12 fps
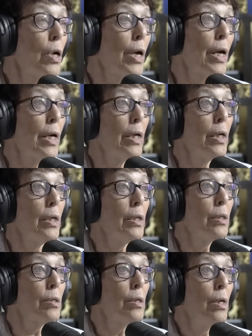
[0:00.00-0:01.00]

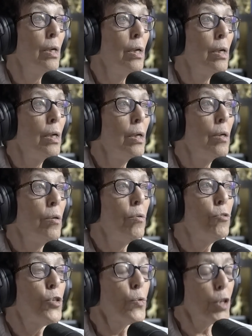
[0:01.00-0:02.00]
And
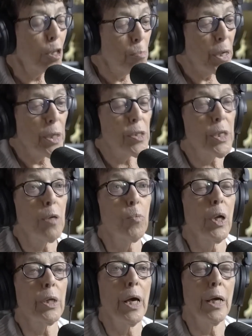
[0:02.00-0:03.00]
so the committee said,
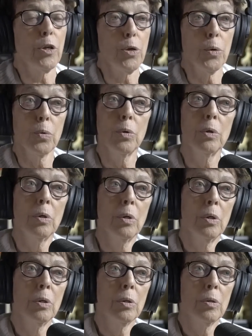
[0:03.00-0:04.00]
well, can you
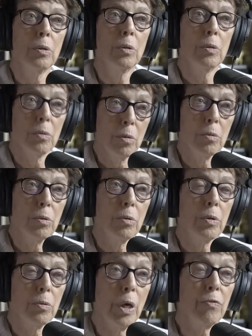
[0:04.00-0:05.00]

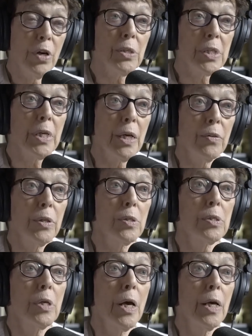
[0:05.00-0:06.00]
investigate
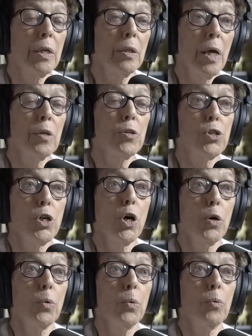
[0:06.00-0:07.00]
this and let us
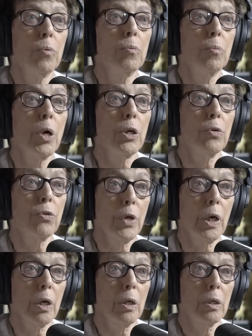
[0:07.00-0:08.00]
know what you
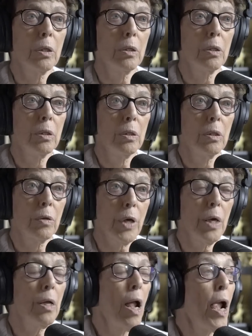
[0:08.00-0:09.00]
think?
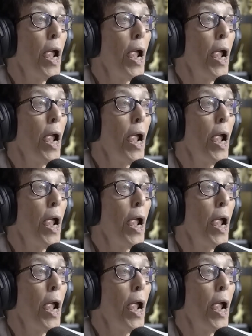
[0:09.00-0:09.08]
Okay.